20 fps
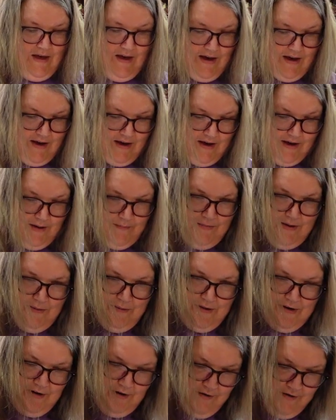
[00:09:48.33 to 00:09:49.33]

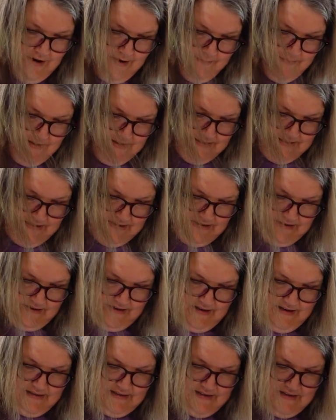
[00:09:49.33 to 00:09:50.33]
I'm going to grab this little
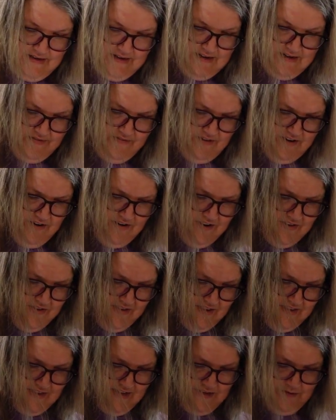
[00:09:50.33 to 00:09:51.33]
gusset out of here. I
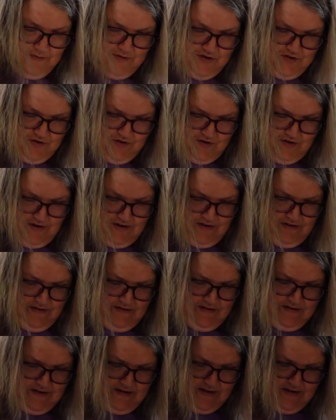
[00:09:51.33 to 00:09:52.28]
think that's what you call